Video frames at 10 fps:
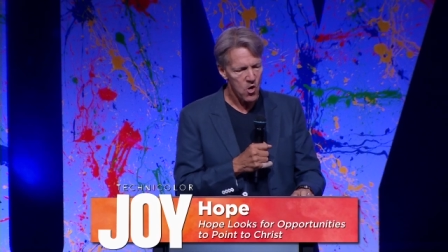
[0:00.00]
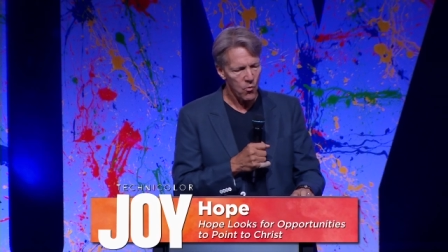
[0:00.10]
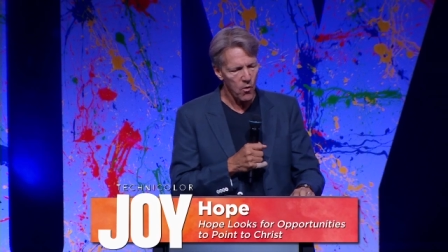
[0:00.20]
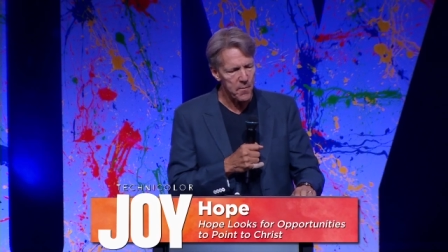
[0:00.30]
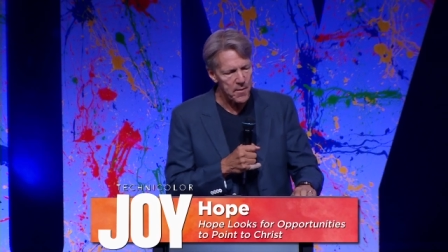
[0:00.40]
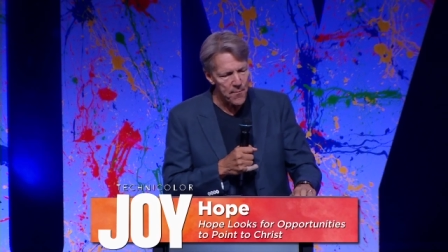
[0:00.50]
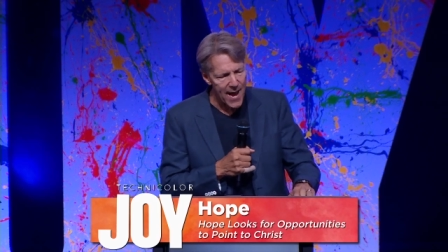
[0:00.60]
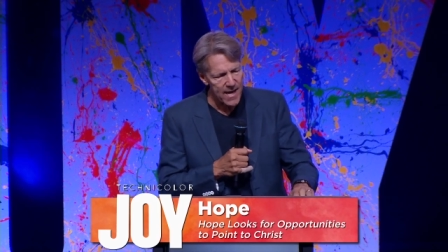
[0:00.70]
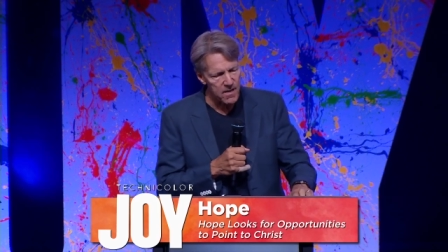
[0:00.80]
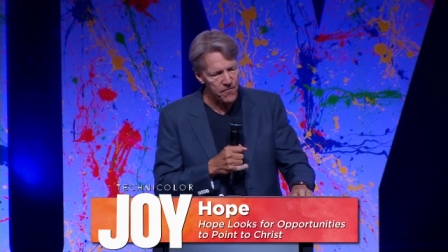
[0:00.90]
will be
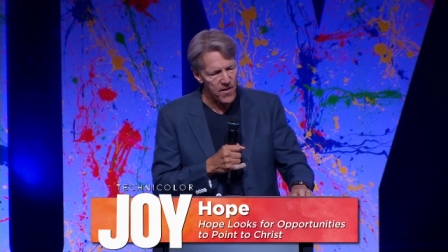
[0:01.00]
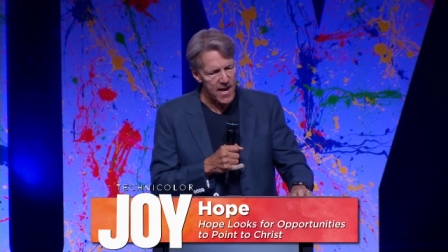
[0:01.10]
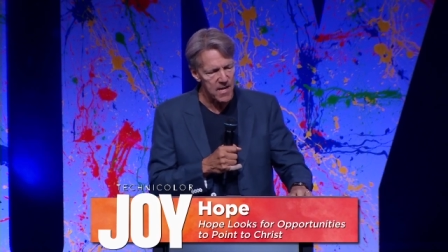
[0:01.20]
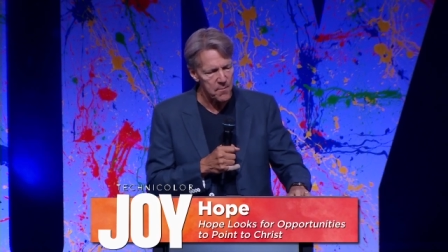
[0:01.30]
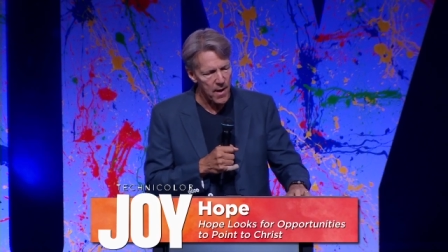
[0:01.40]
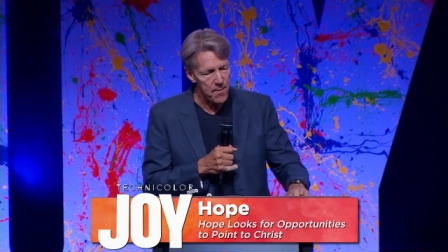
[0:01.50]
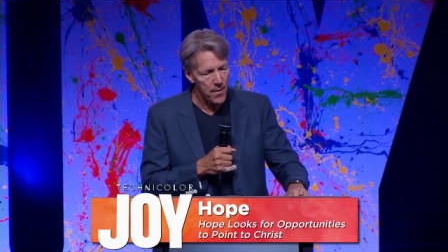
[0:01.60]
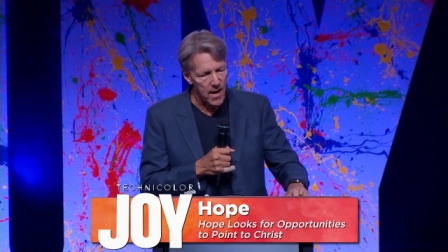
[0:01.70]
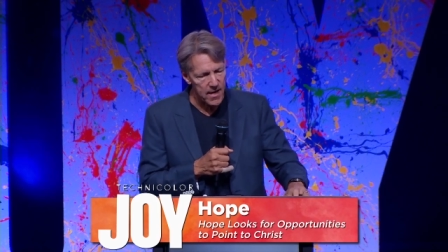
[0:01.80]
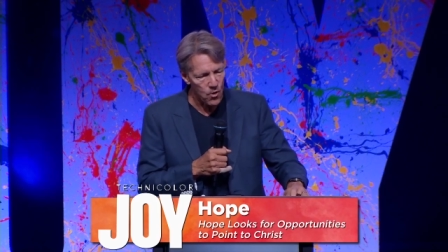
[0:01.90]
magnified in my
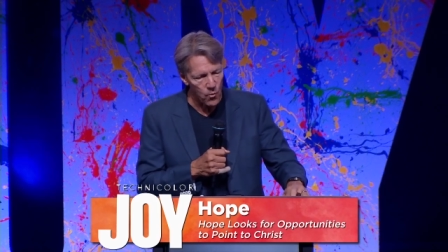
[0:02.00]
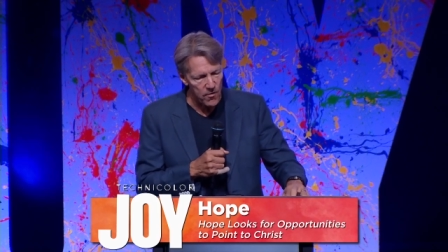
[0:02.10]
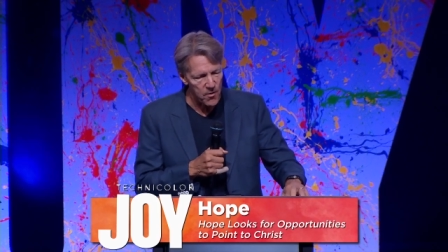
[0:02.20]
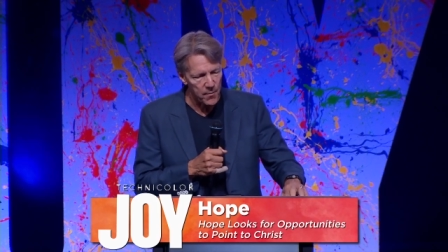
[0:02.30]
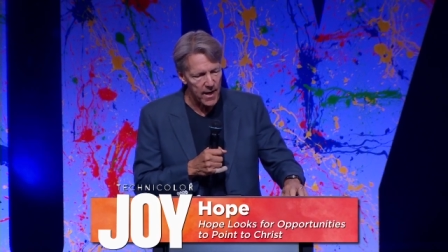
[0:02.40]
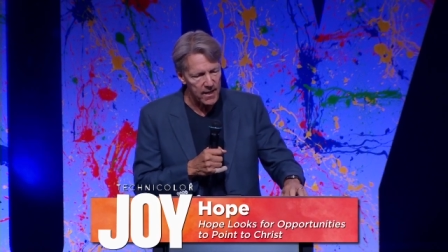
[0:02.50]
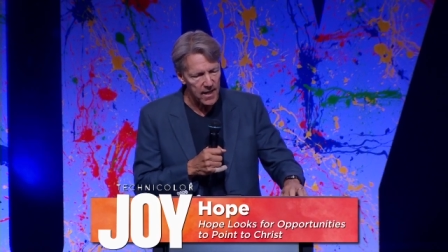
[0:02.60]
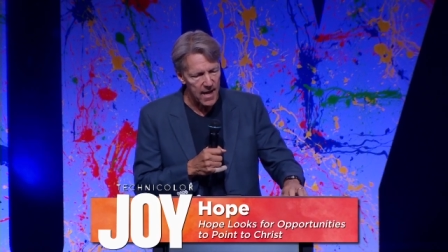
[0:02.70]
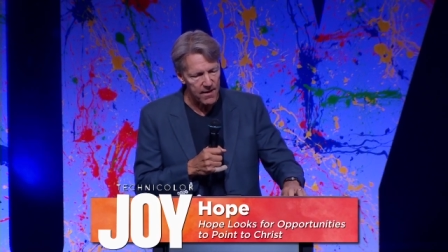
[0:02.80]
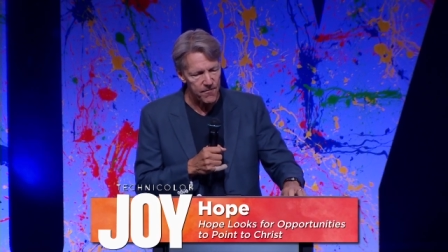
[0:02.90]
body, whether by
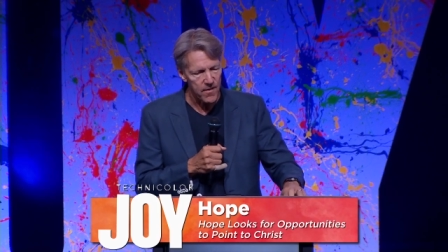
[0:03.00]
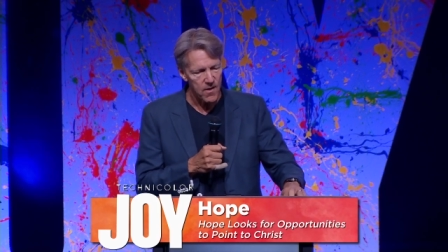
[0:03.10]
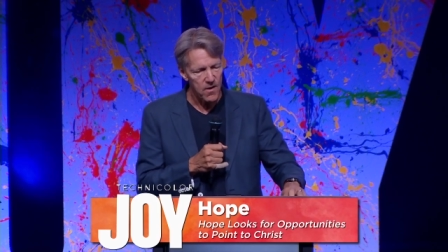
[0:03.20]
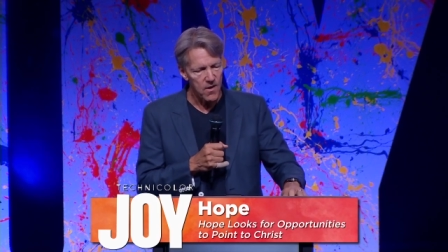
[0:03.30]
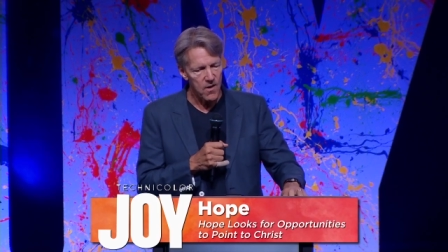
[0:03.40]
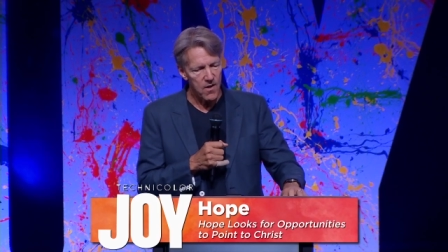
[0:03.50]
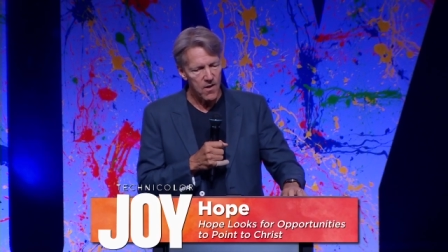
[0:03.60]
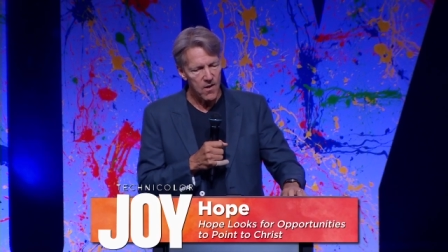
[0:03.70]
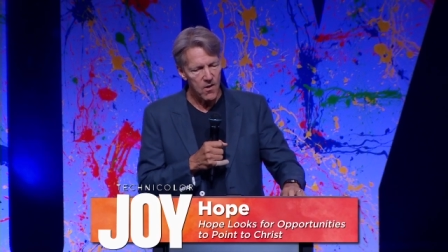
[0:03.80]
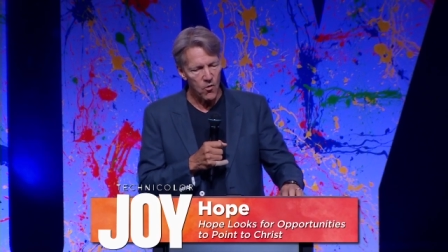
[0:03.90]
life
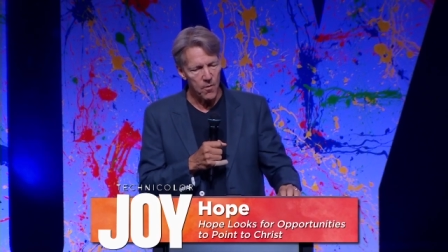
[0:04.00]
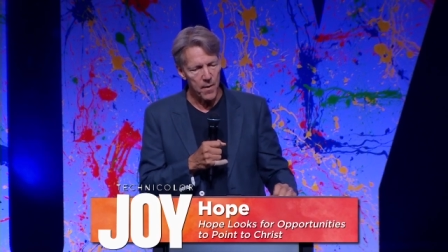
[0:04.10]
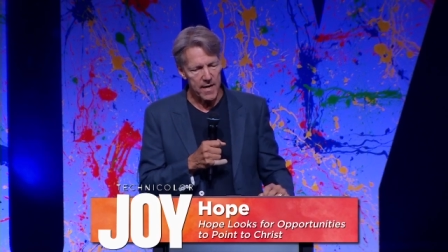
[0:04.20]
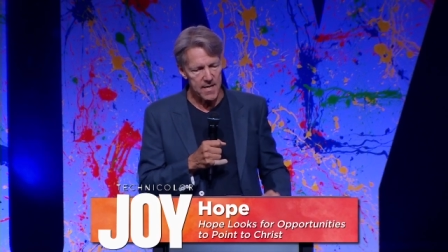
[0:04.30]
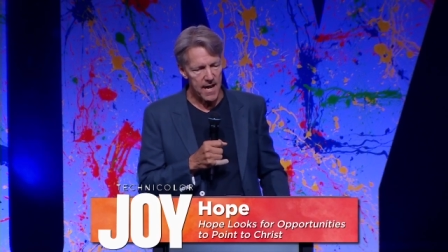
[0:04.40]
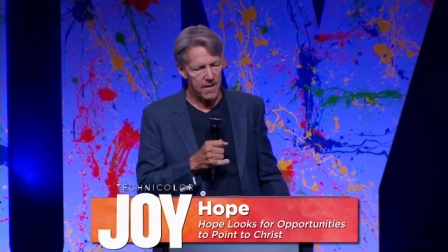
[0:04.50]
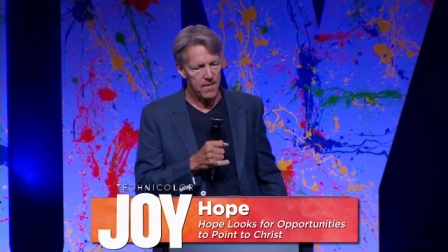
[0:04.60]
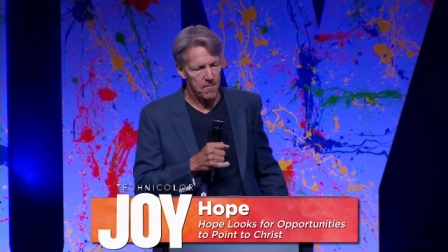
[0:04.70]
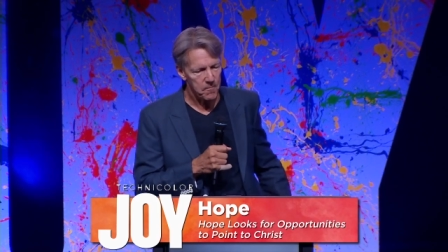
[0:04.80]
or by death.